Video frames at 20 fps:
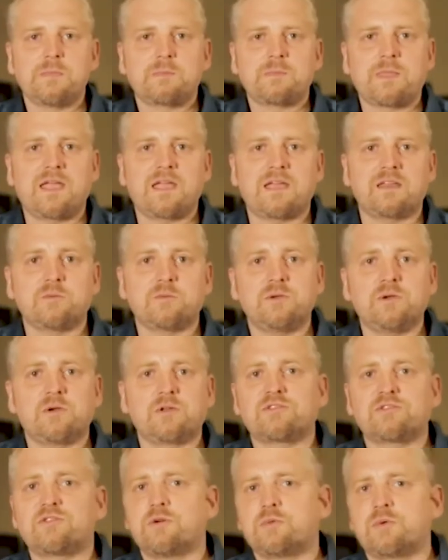And we
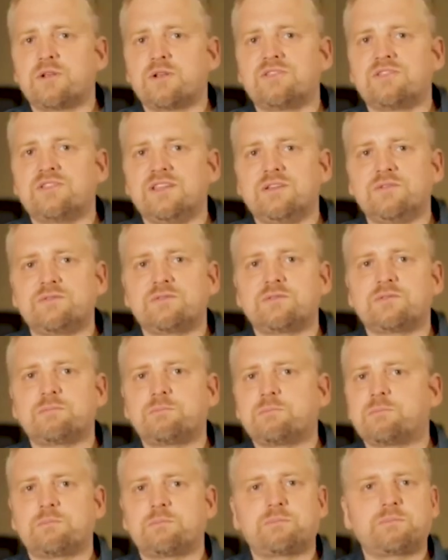also received
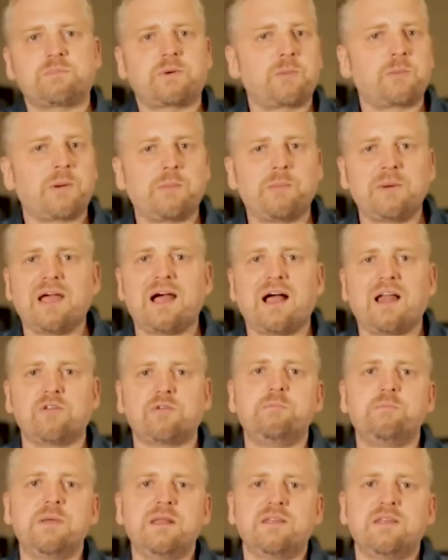probably
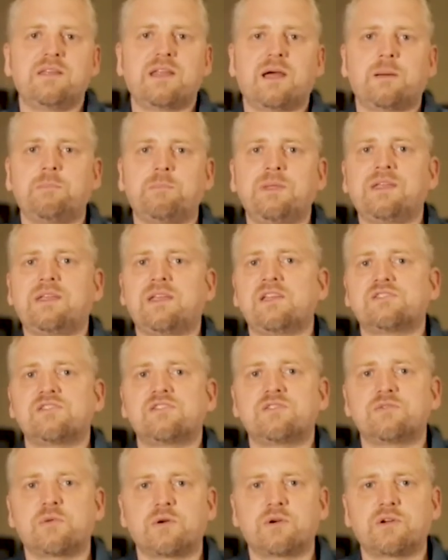500,000
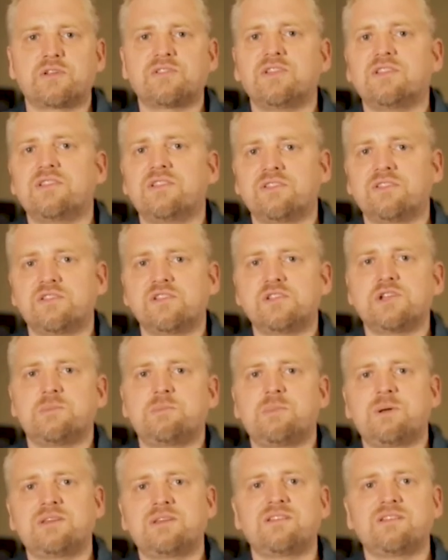applications for the
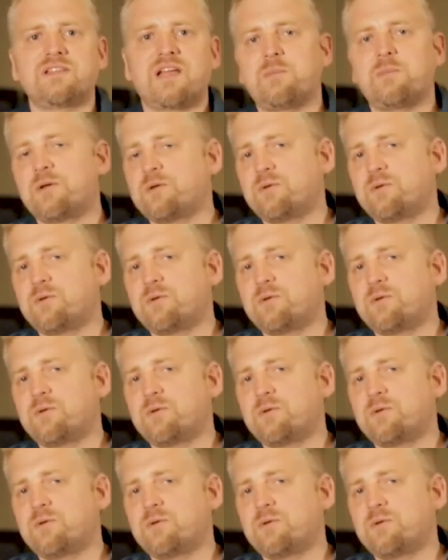citizenship at the time.